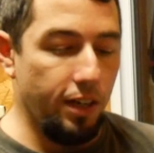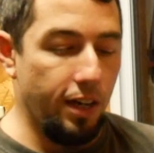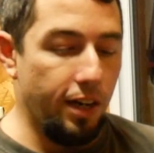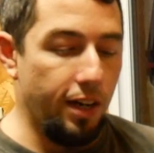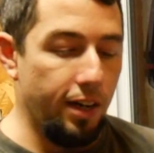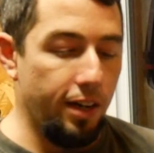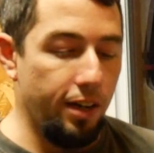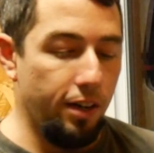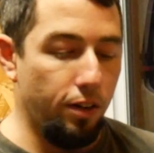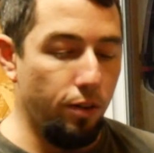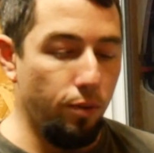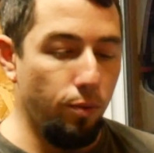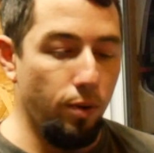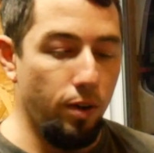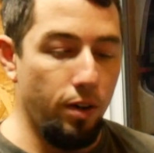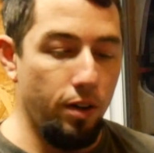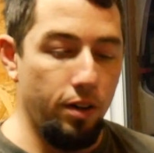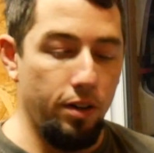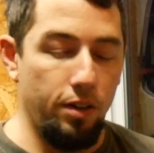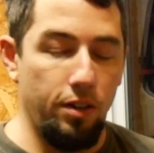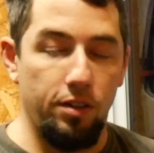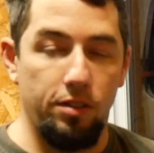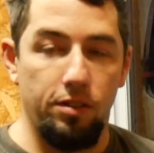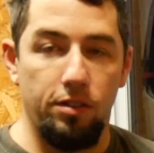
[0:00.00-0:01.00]

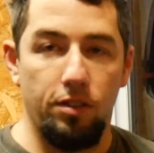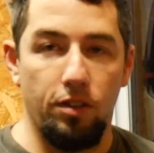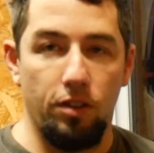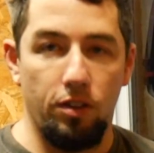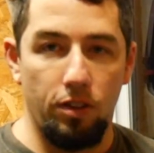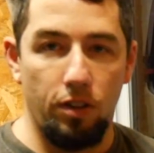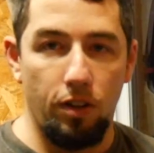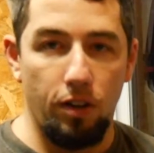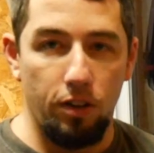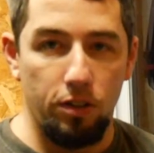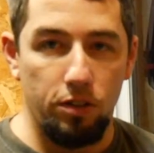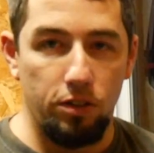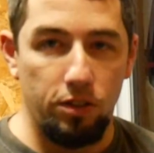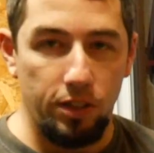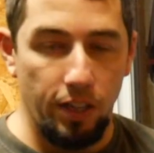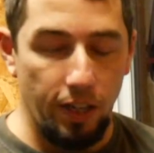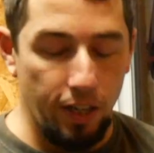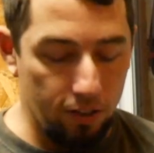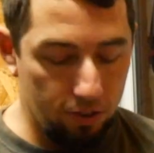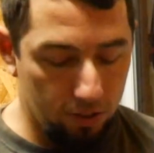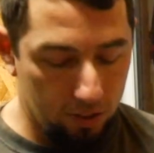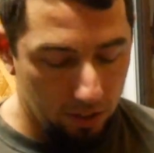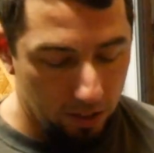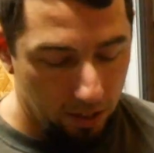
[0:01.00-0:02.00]
IL1. This is a large
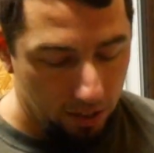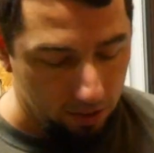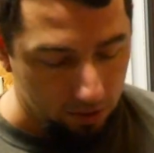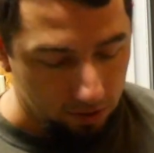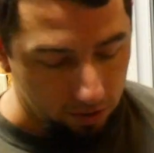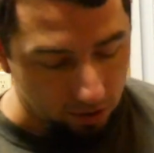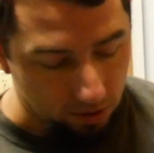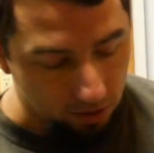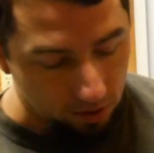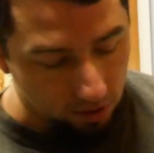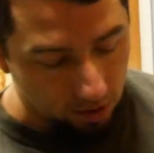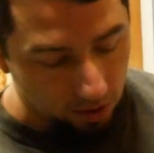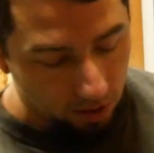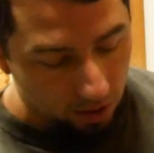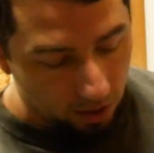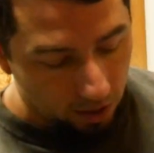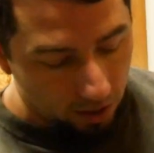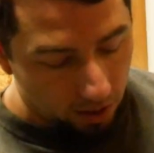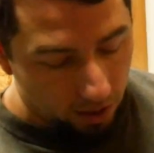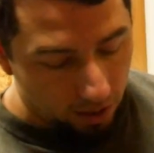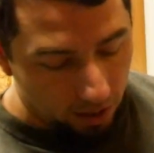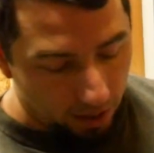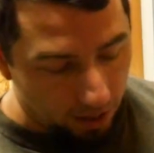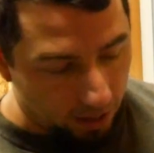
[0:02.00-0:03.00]
dash connector.
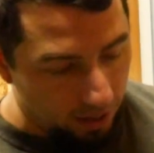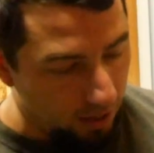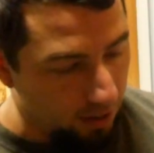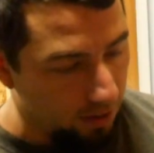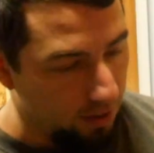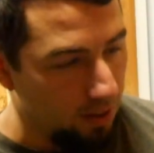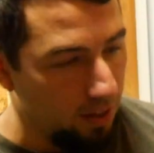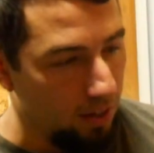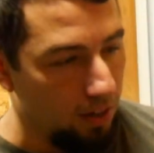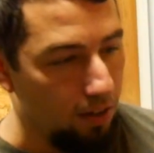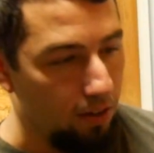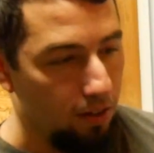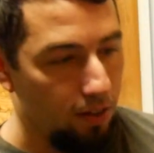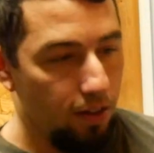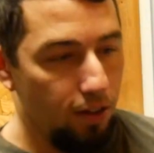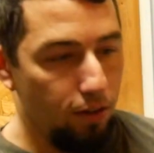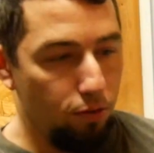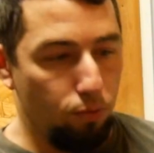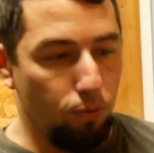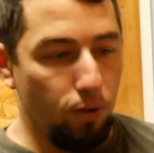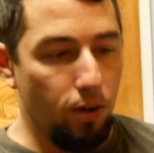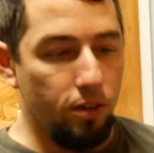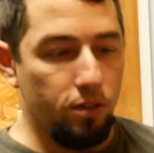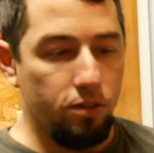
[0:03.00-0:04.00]
This
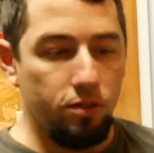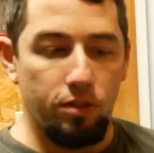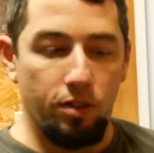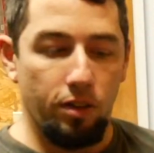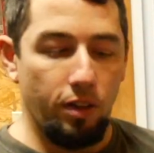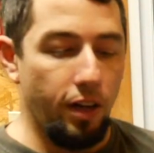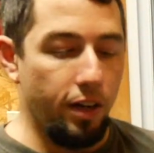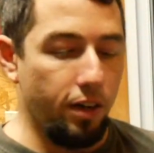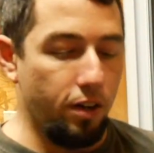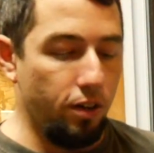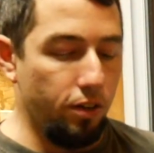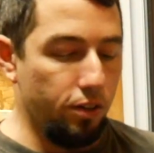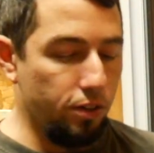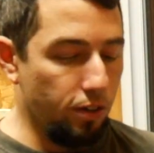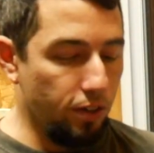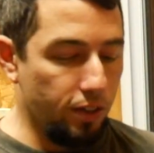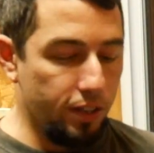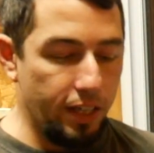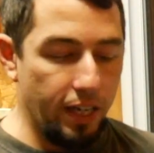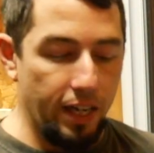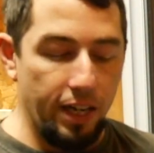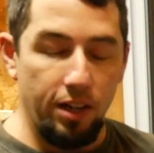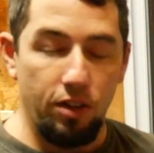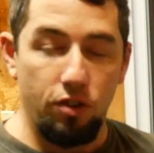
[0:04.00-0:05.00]
runs to like all your
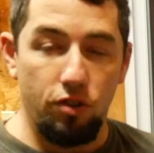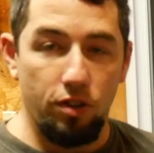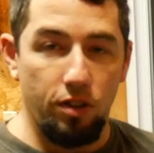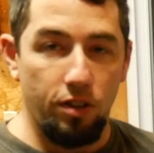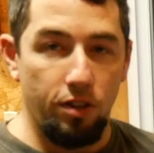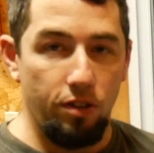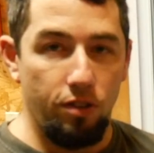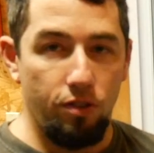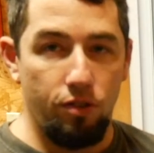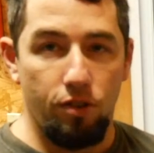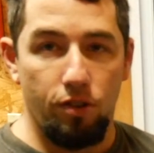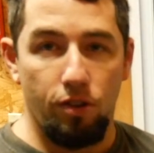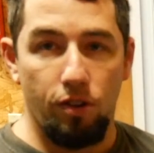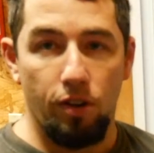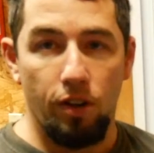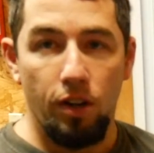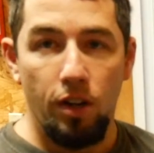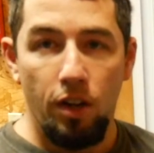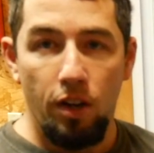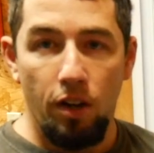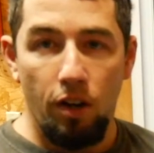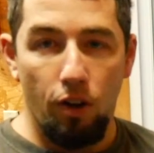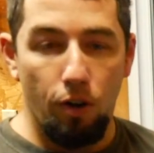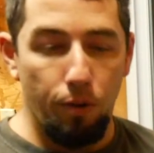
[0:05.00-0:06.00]
gauges, your
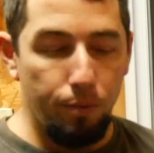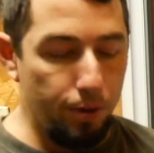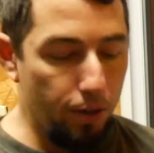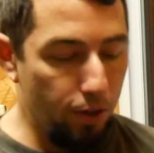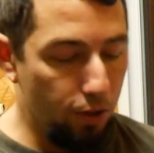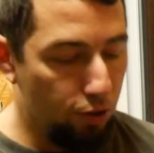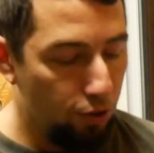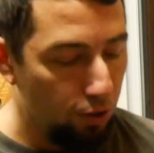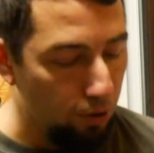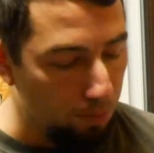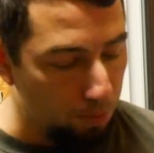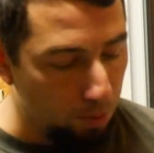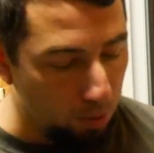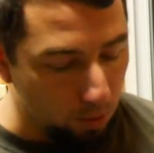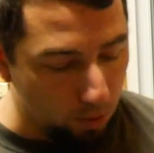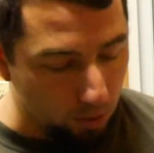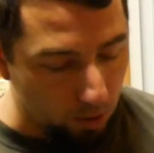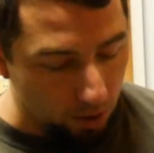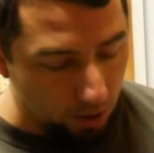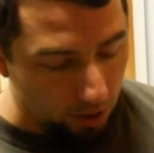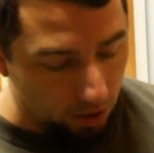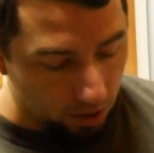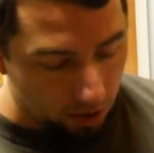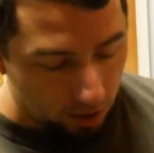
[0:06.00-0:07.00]
OBD2
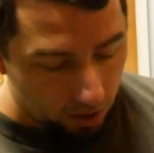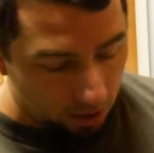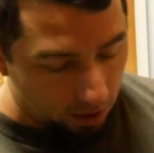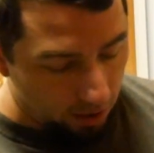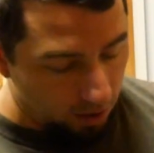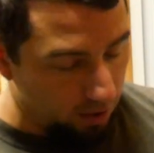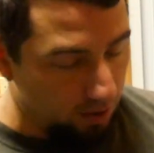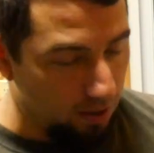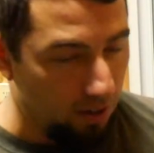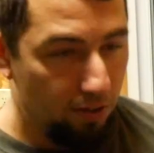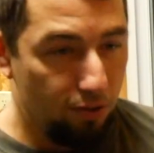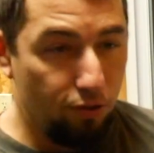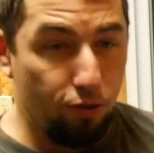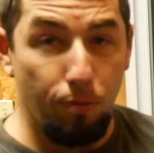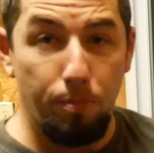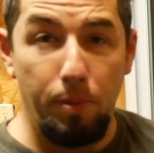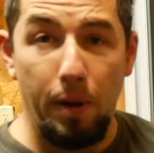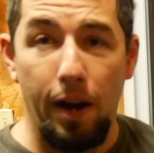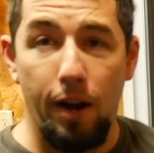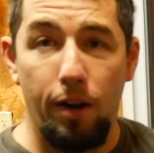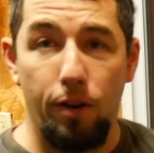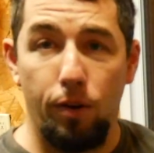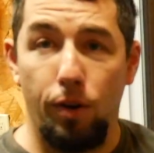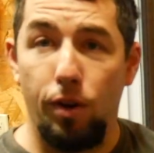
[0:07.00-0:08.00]
port. This has your
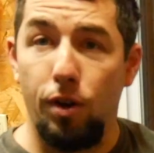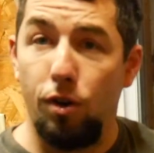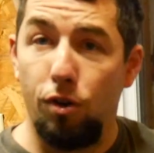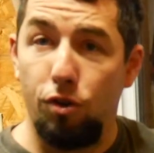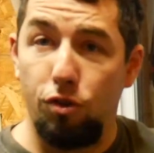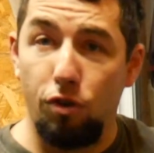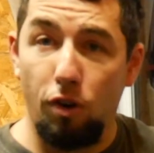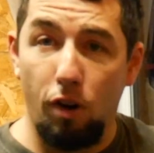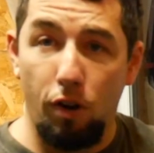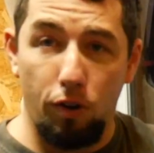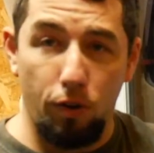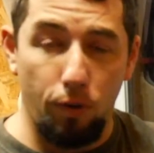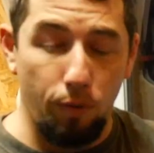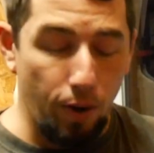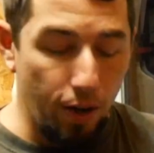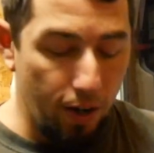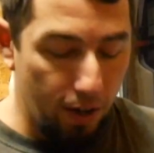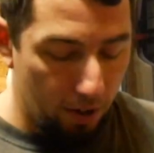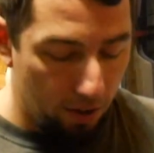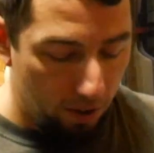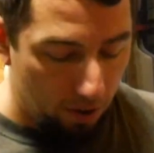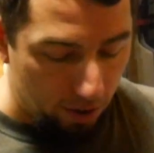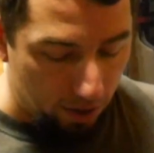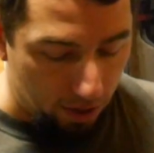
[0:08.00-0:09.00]
power, your starter
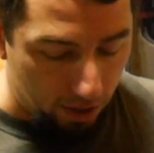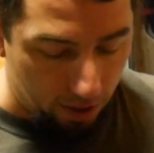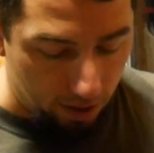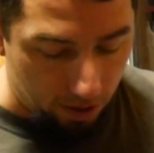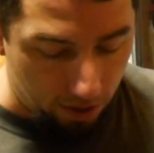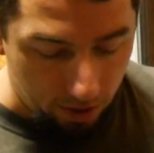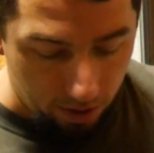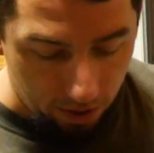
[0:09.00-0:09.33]
wire in it.